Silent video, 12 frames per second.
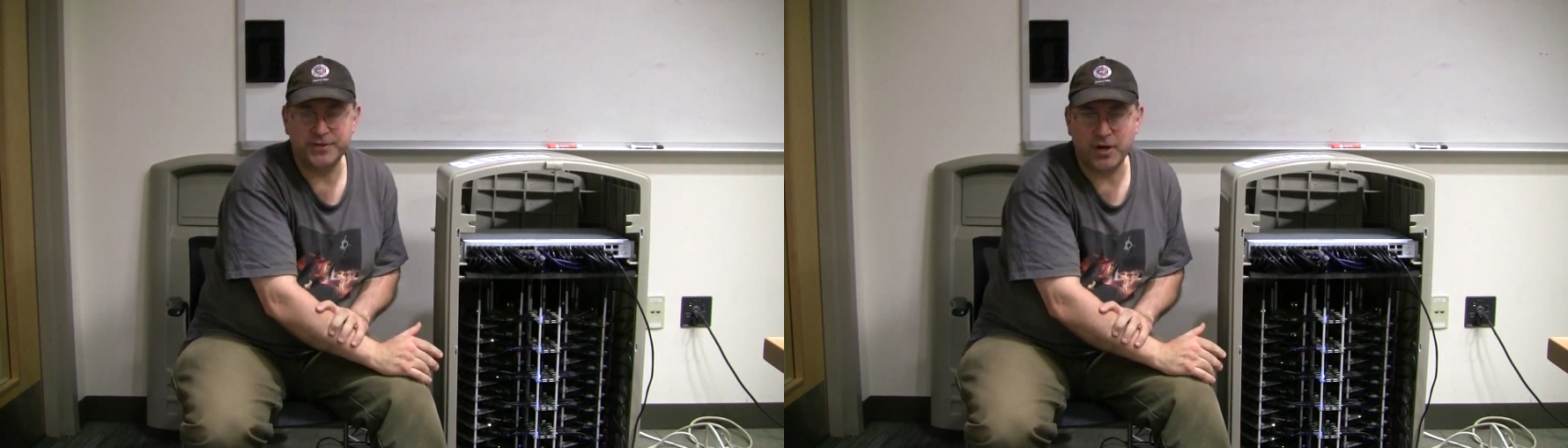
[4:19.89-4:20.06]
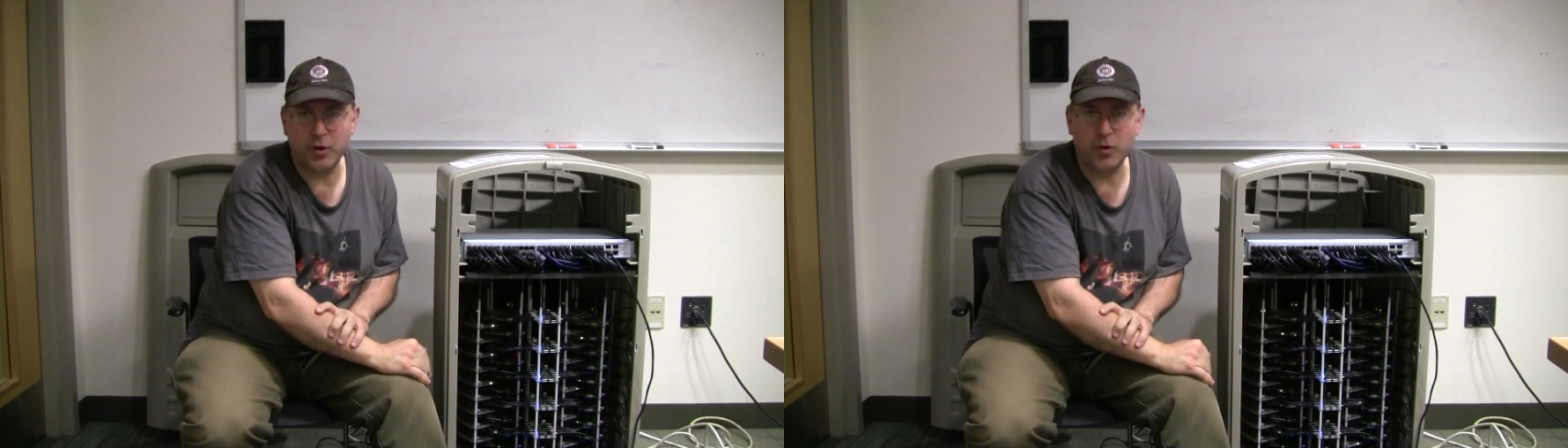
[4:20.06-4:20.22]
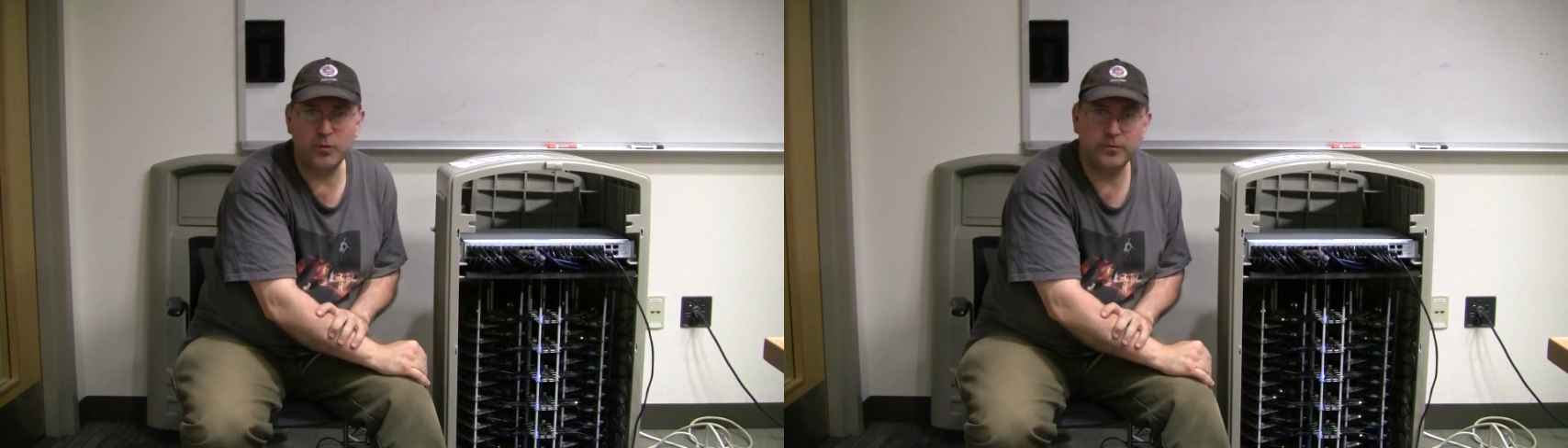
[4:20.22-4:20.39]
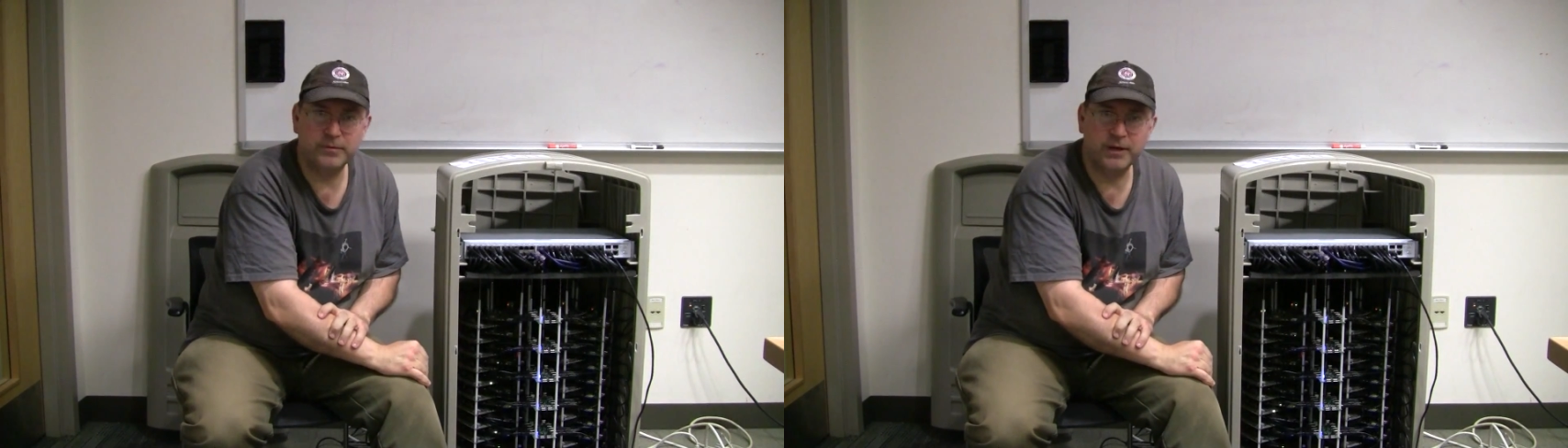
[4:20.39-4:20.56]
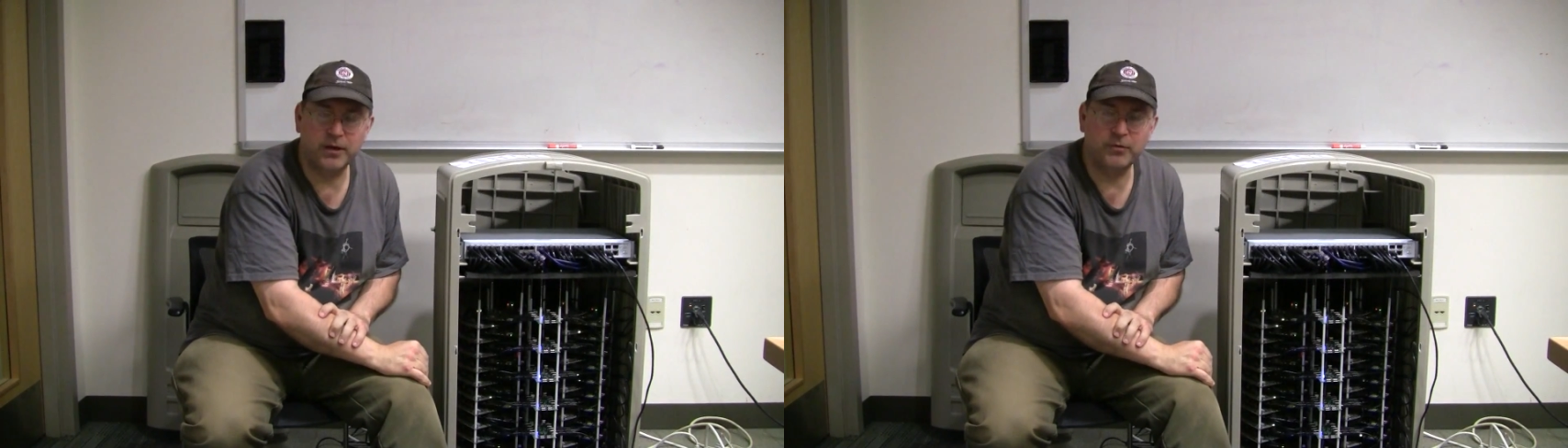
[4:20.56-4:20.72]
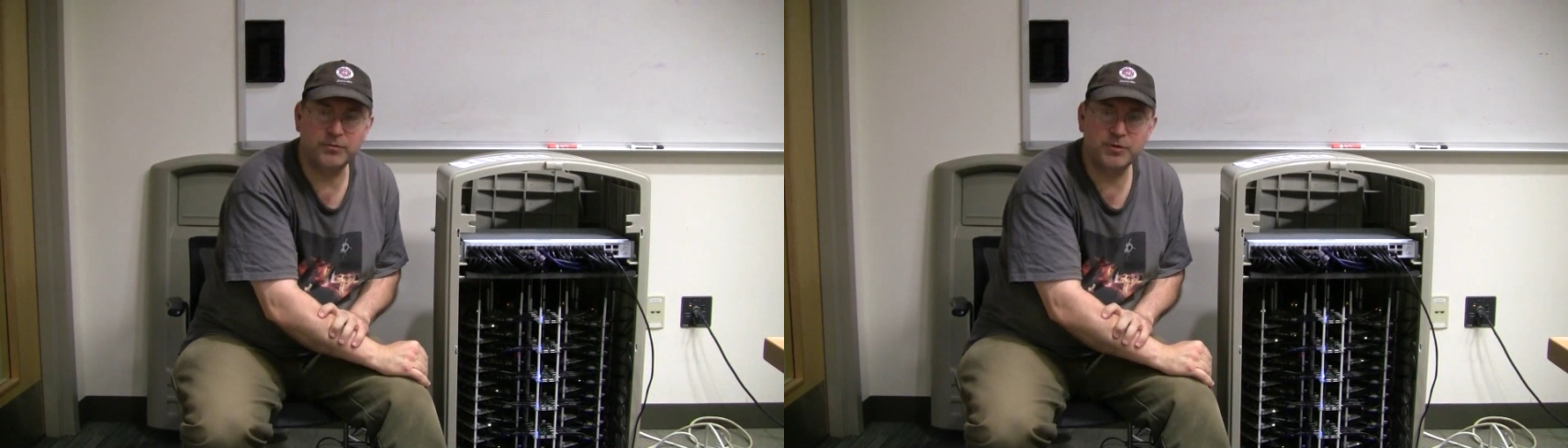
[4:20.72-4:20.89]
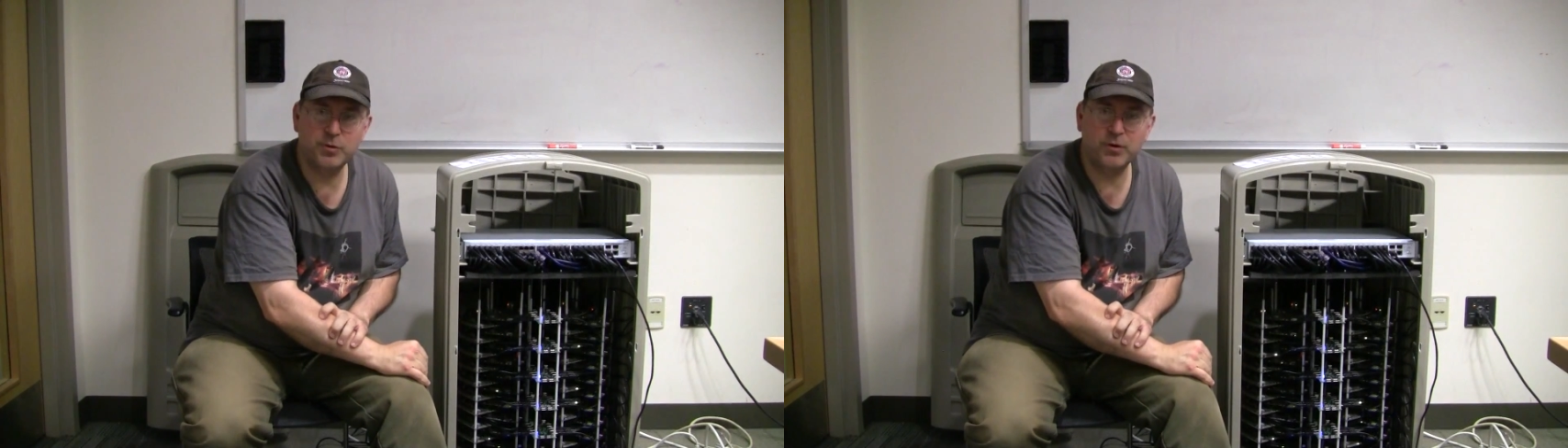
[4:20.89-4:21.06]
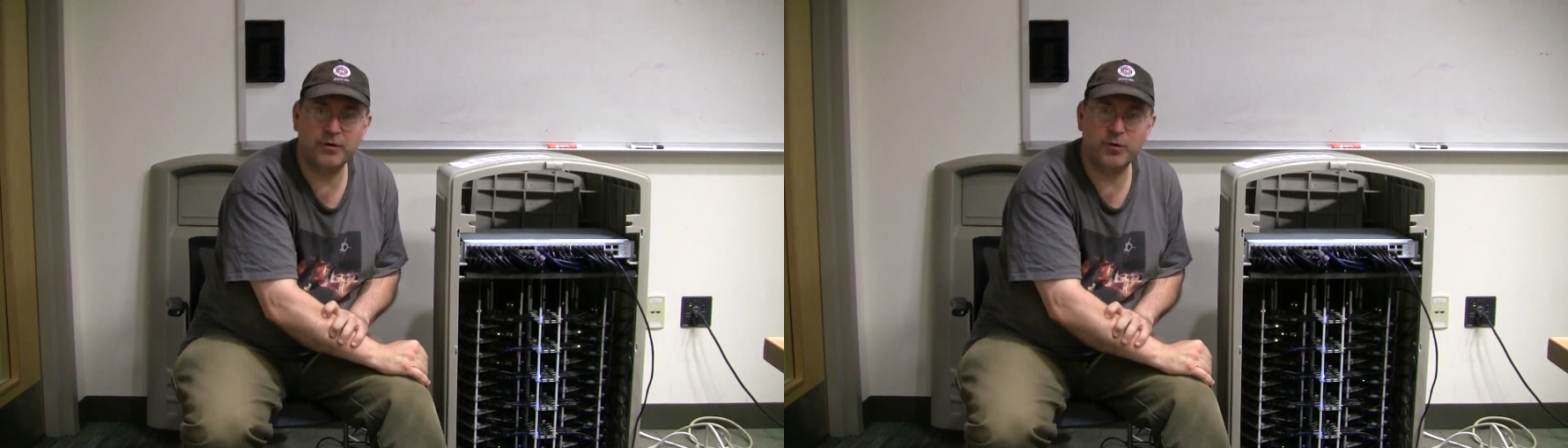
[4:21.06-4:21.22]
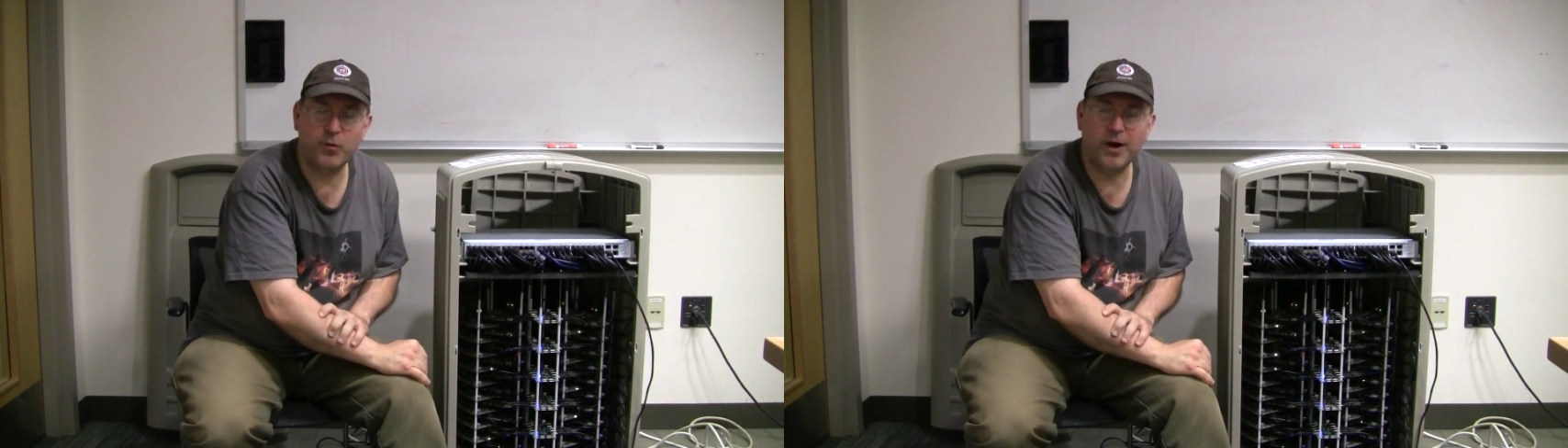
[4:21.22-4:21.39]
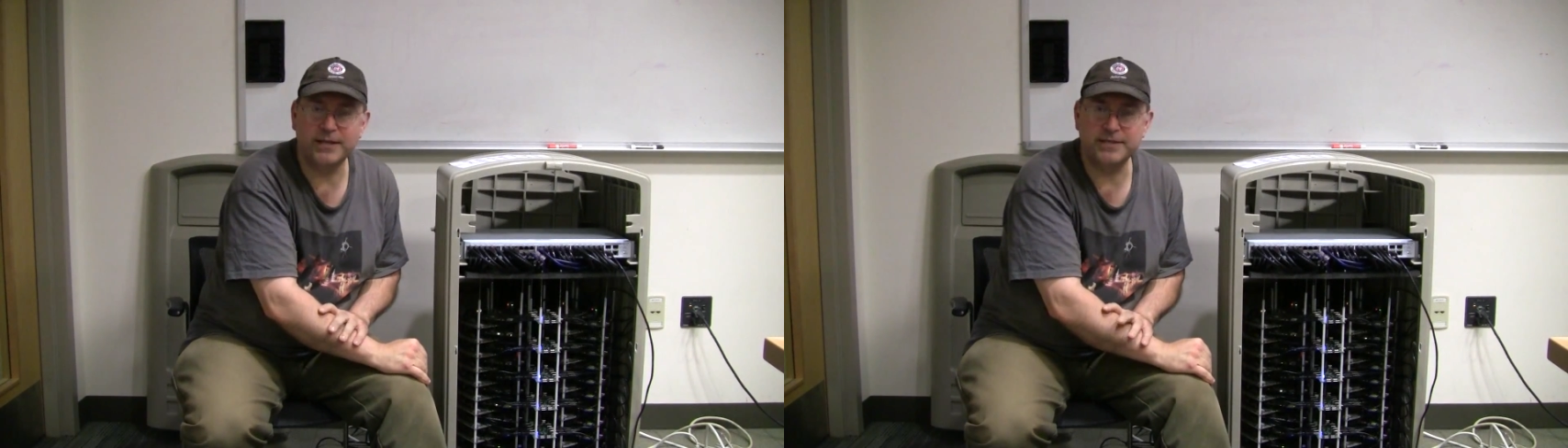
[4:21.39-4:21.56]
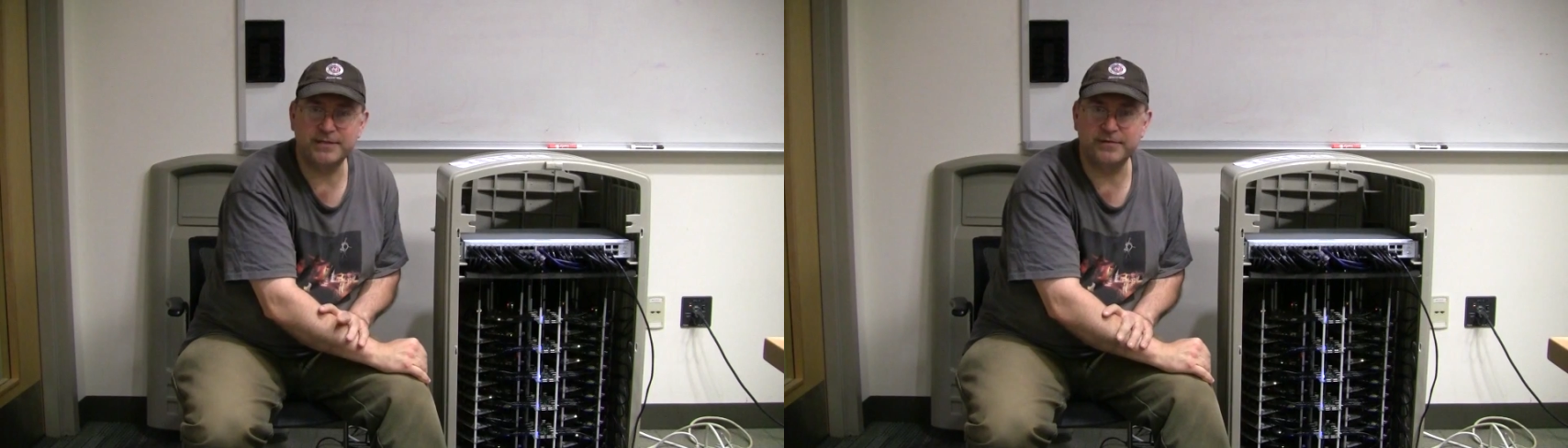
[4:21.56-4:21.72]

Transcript: So 200 watts